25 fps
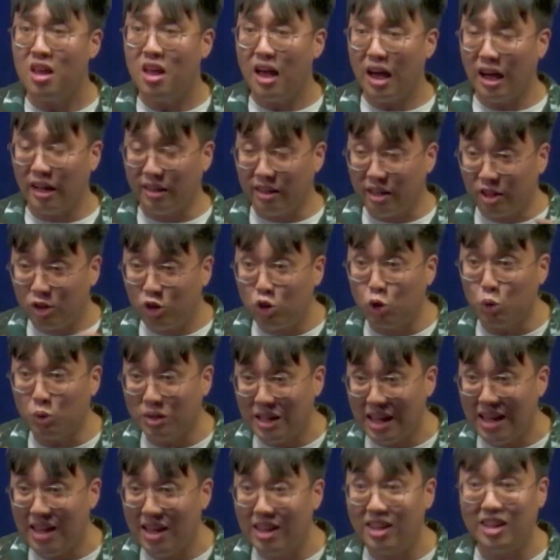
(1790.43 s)
And then
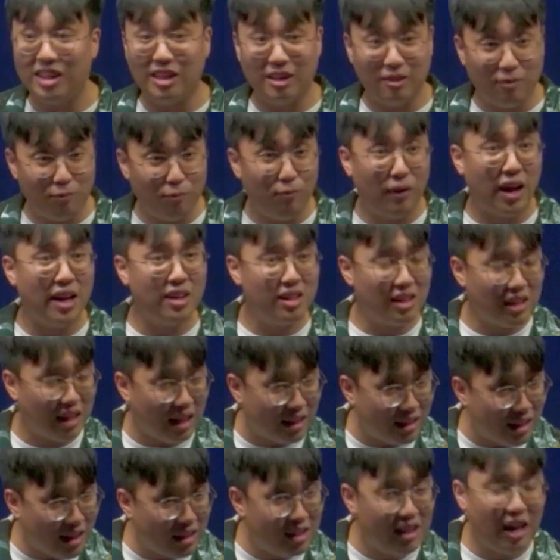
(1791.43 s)
today, he invited
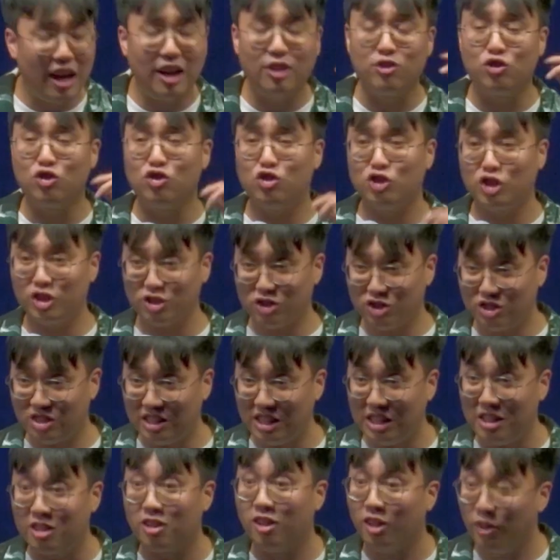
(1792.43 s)
another unchurched
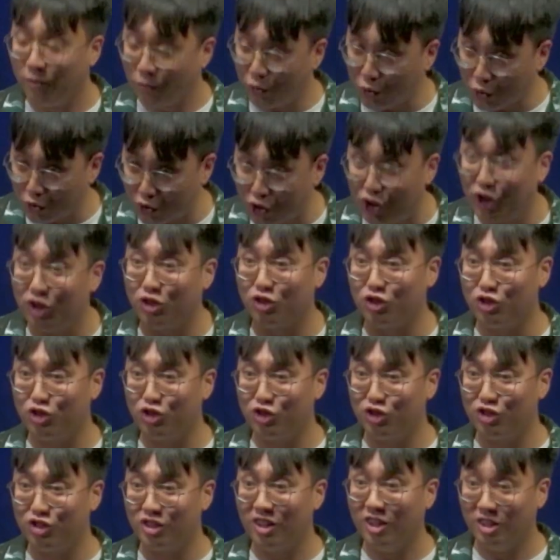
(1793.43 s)
teen to
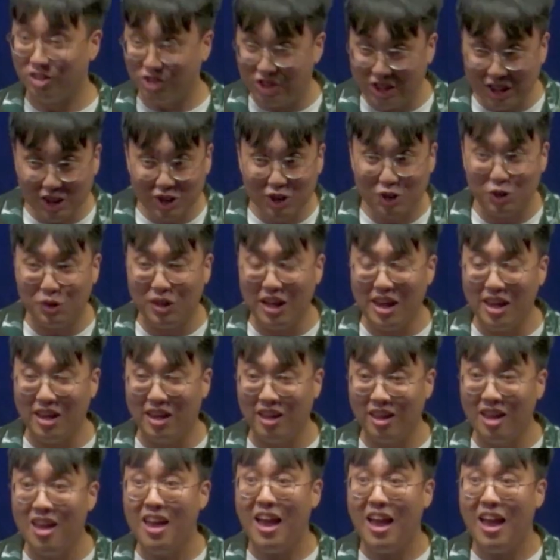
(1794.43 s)
church. Just today.